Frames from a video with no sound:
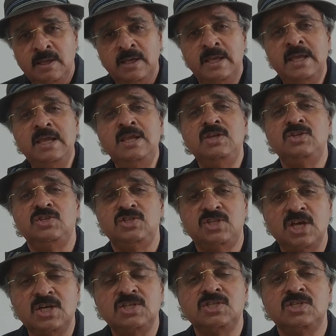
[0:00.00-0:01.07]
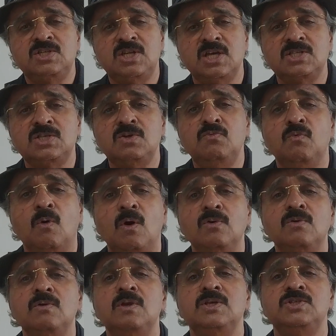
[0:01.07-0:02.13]
He just doesn't
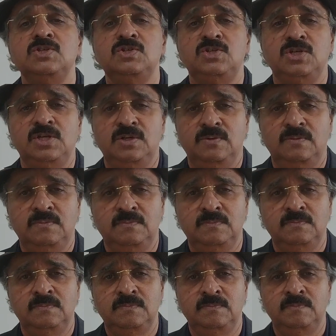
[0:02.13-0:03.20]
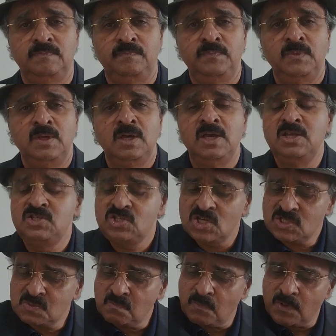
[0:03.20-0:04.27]
want to listen to you. He
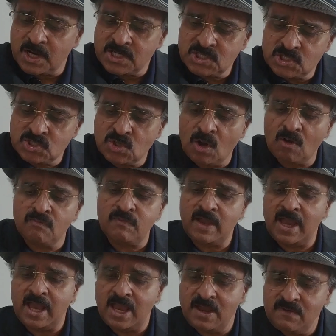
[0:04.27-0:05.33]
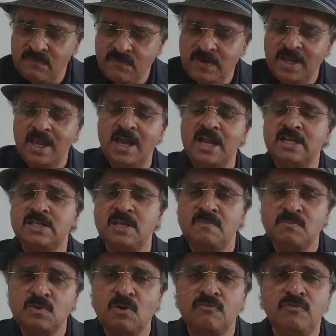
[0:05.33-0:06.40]
just brushes off every
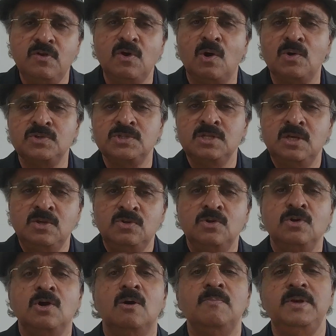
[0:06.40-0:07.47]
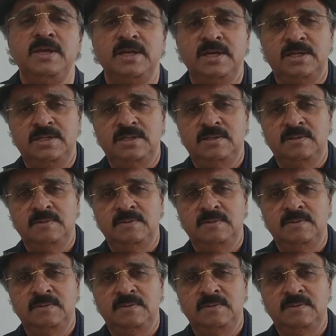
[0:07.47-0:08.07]
attempt of yours to communicate.